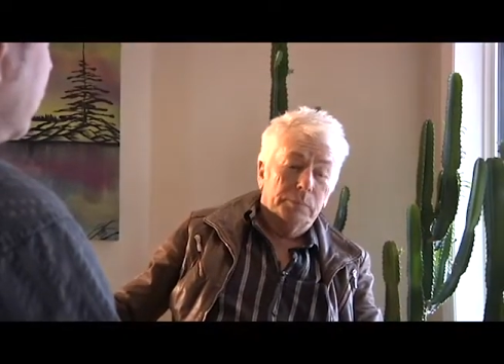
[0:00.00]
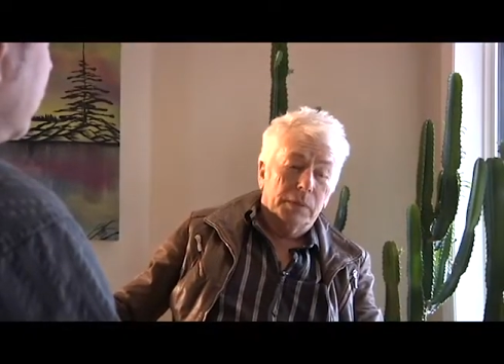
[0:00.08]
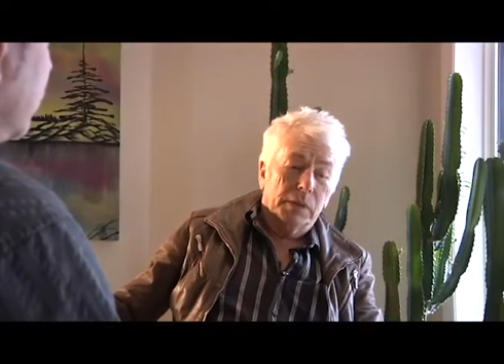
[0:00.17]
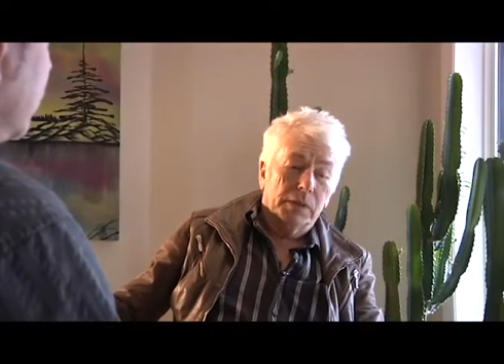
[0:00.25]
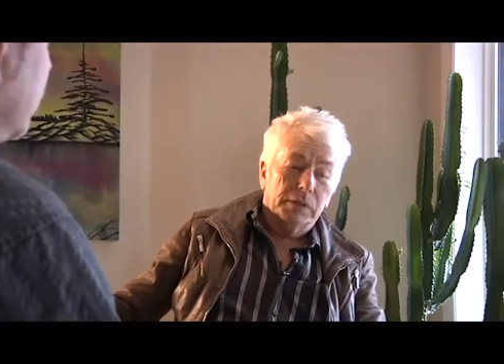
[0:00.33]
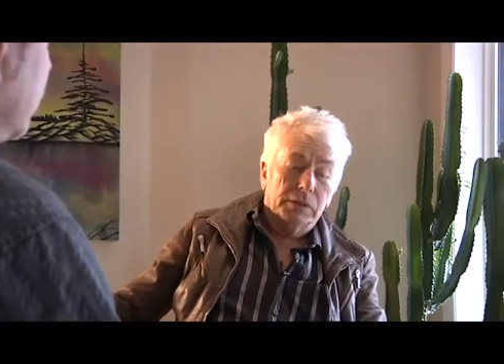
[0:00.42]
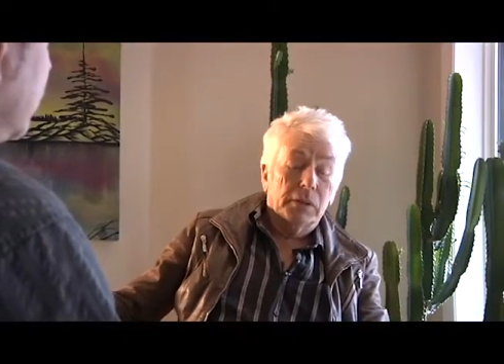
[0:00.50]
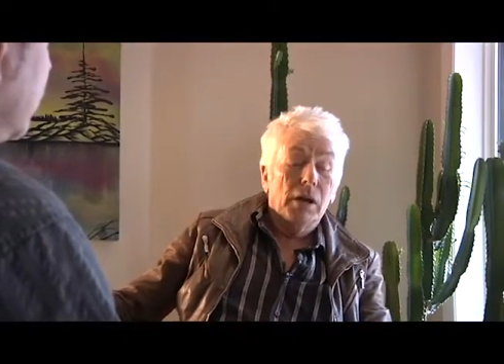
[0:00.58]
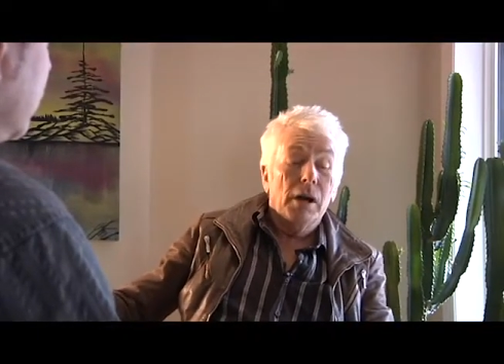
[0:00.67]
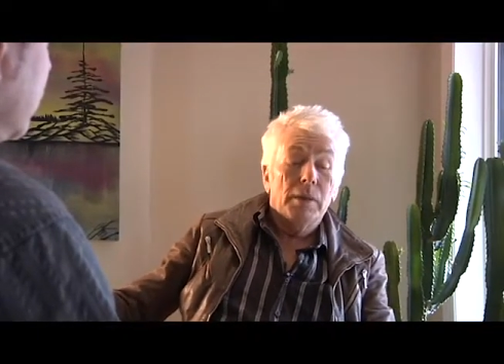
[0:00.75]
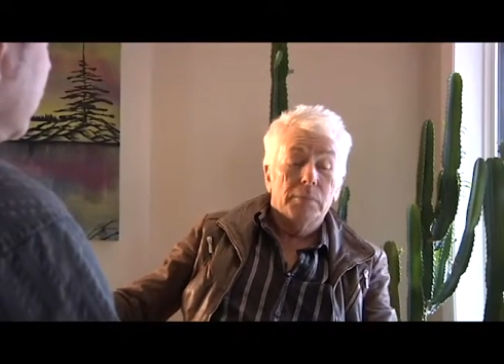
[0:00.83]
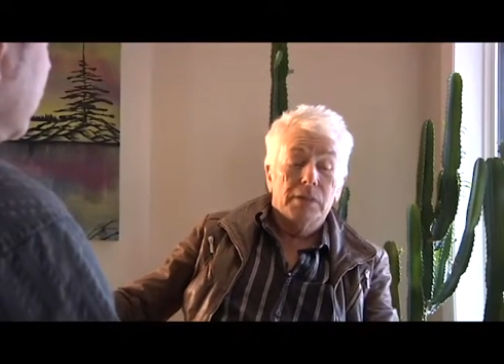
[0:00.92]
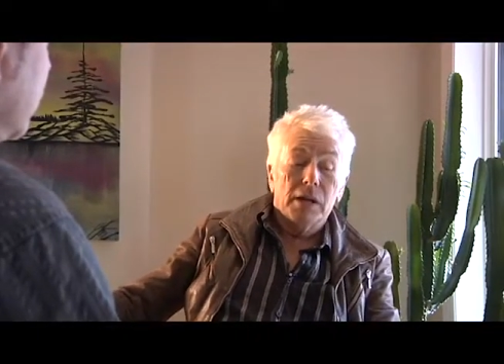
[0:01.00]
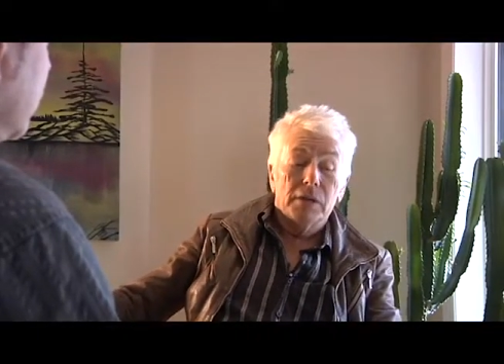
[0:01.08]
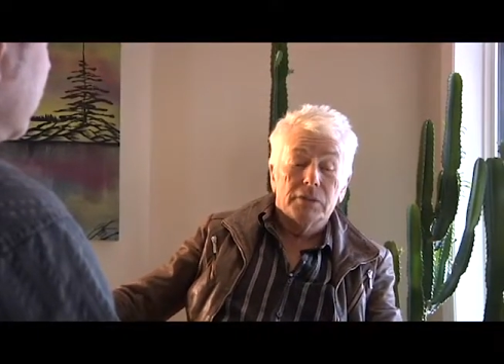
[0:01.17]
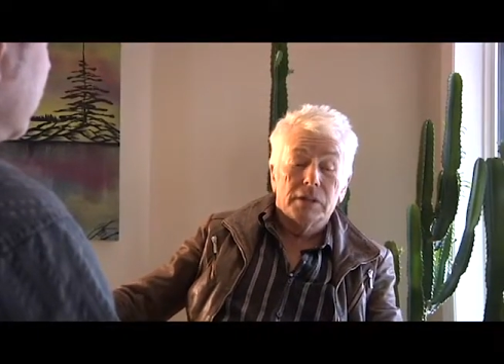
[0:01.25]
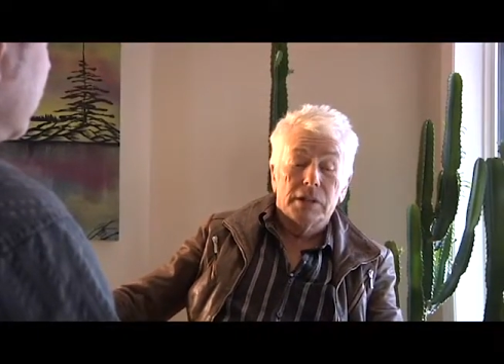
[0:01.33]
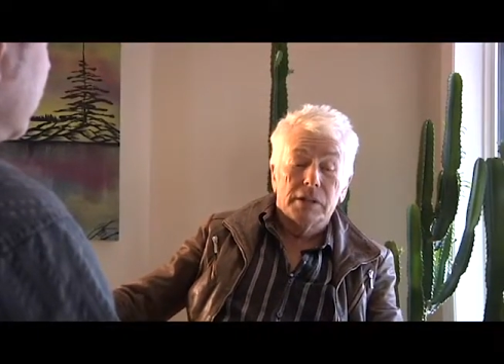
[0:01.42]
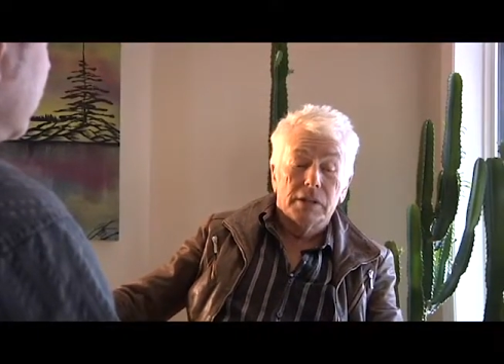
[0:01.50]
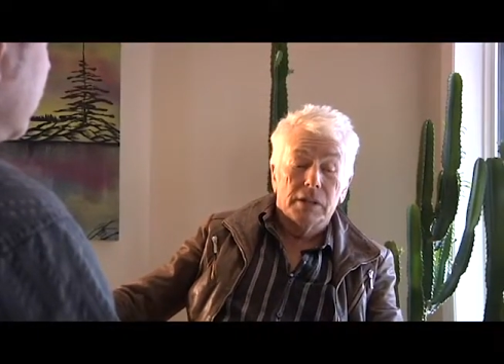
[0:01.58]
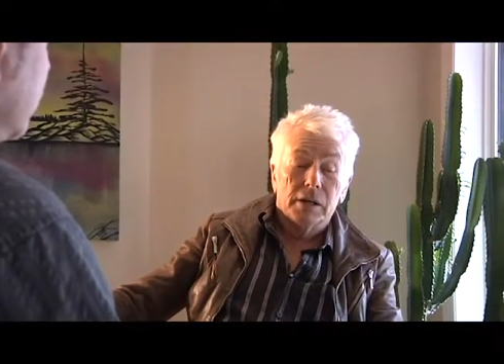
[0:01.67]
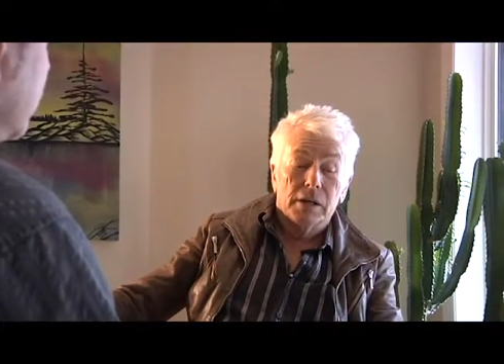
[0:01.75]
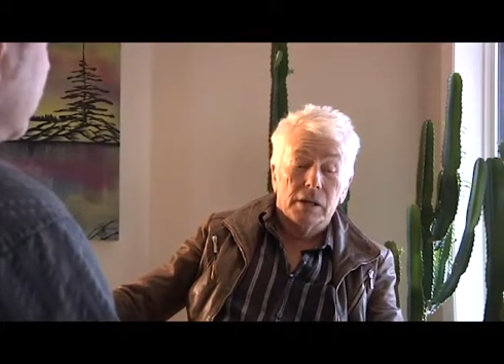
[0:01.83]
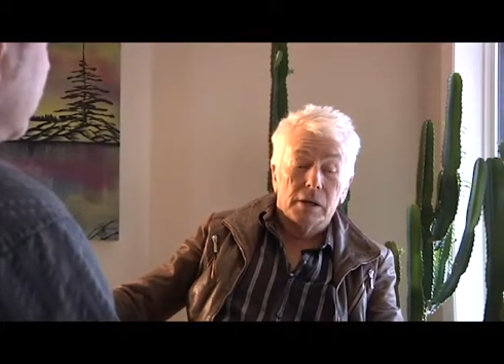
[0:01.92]
at the time, Townshend
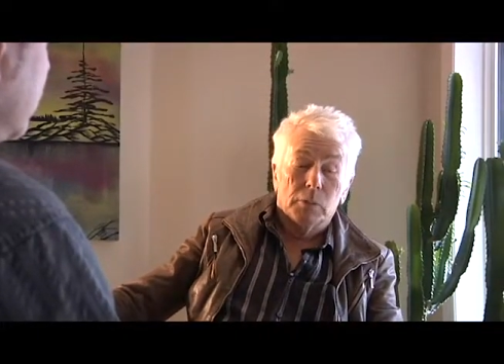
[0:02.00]
uh,